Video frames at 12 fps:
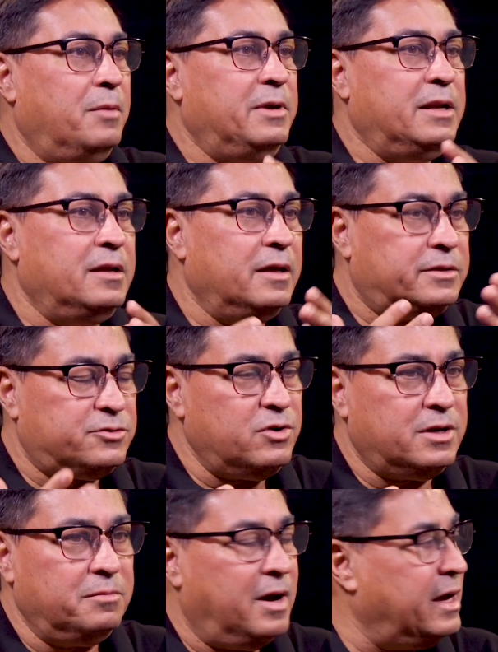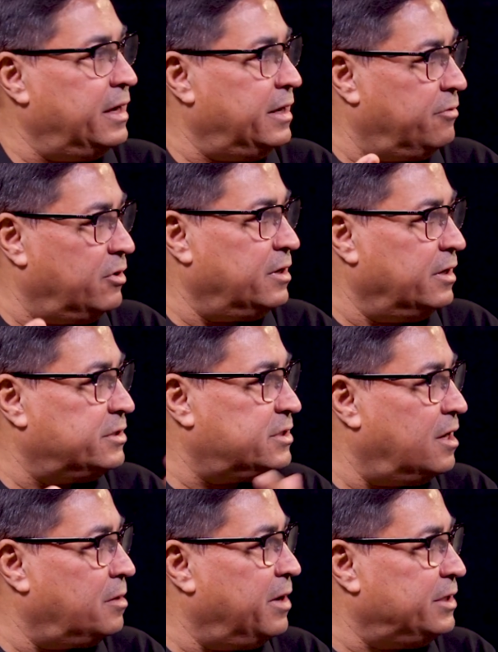I mean, it's written and
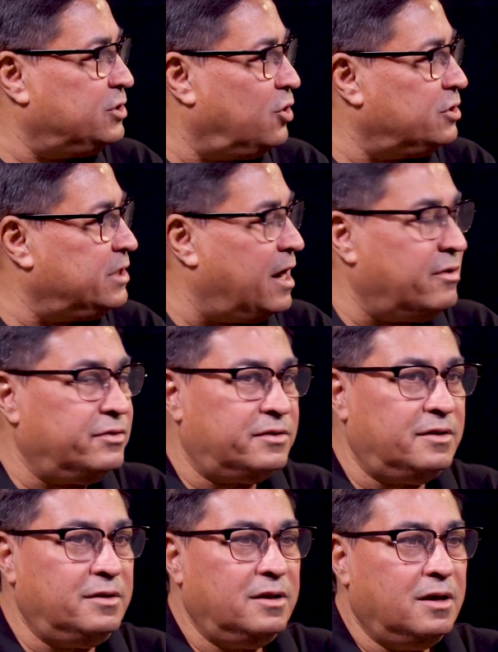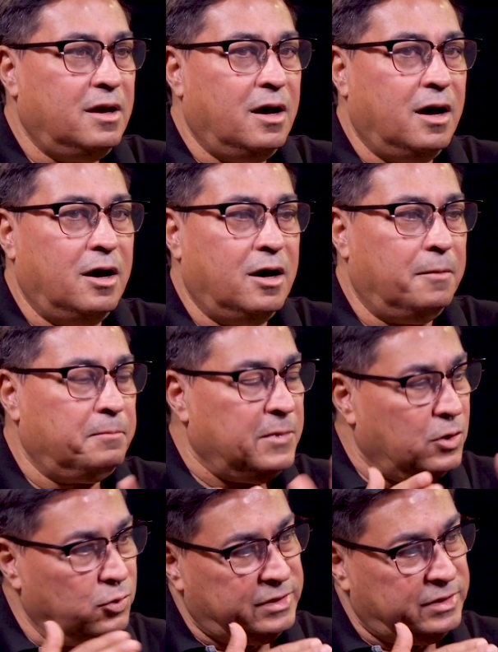sung by George Harrison, who